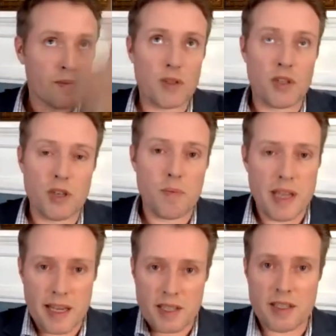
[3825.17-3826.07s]
with
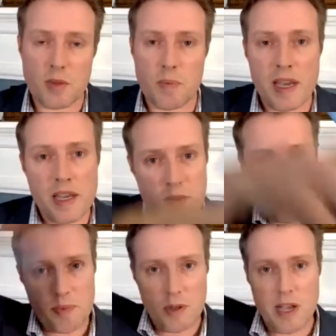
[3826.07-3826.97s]
GPS in
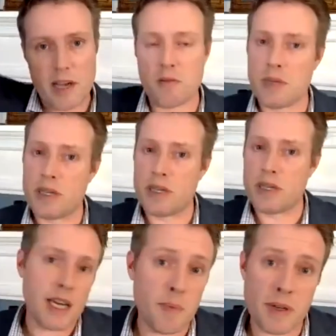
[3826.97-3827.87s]
space, pull out your meter
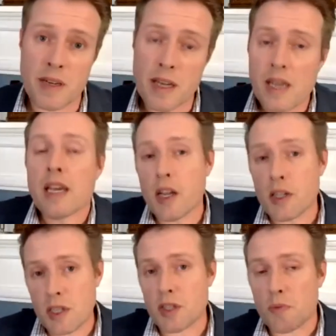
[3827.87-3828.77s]
tape, and
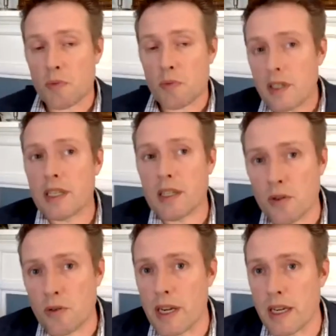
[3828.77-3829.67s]
it's, it's a really
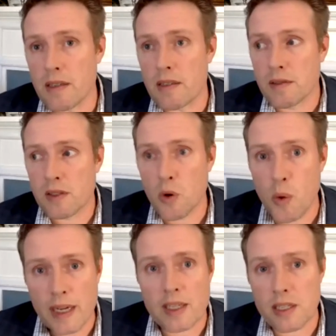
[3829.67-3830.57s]
great,
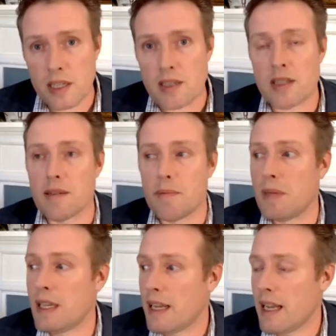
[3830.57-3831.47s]
quick system.
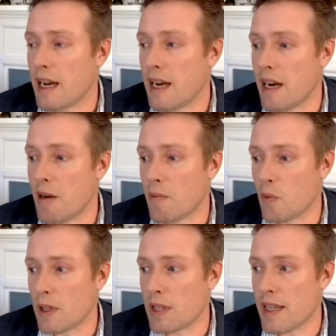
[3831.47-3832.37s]
Um,
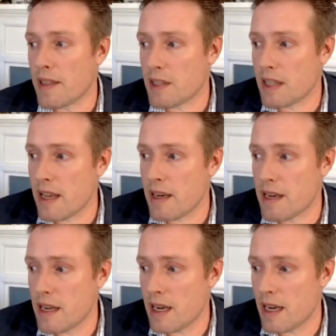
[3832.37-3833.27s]
with that
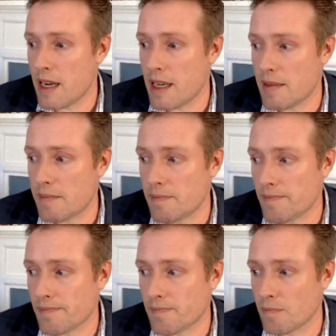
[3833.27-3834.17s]
said, um,
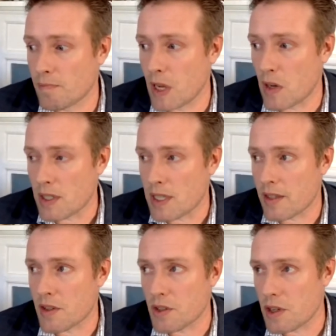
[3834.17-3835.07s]
metal
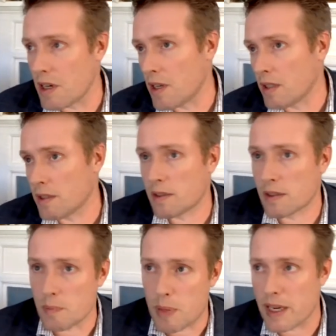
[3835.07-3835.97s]
detectors are,
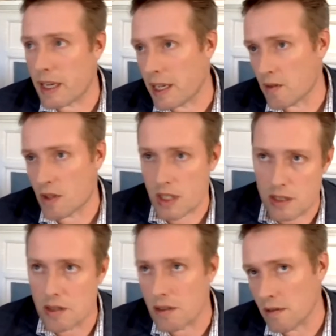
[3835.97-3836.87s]
depending on
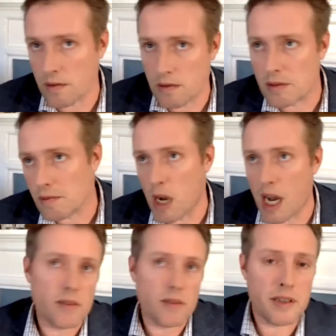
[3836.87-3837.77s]
skill and
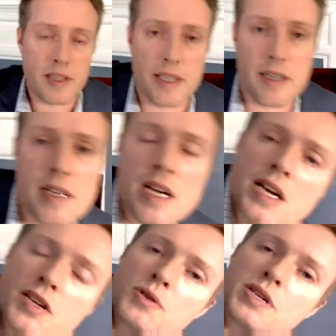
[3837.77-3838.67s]
model and everything, are
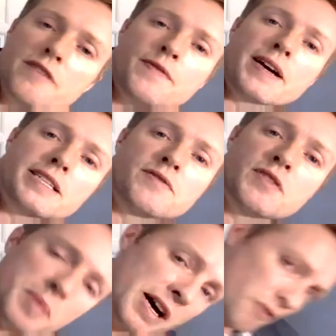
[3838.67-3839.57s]
usually effective
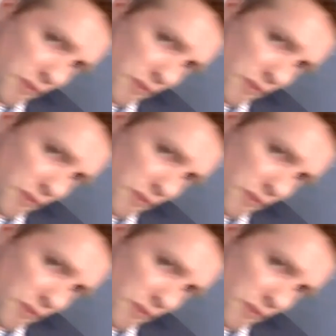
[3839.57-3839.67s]
to about a